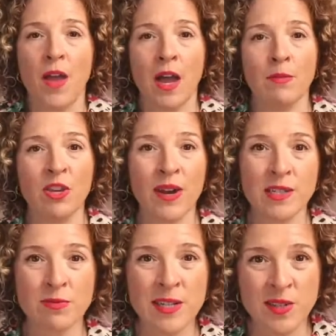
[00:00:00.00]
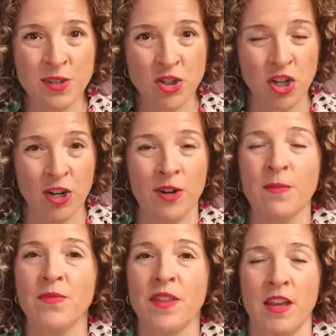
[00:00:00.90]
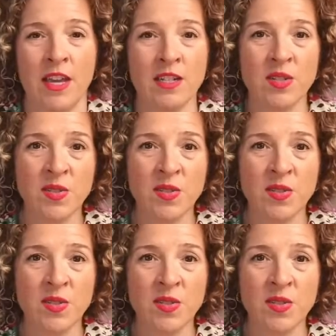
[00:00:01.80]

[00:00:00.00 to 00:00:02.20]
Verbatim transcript: I'm a UX researcher and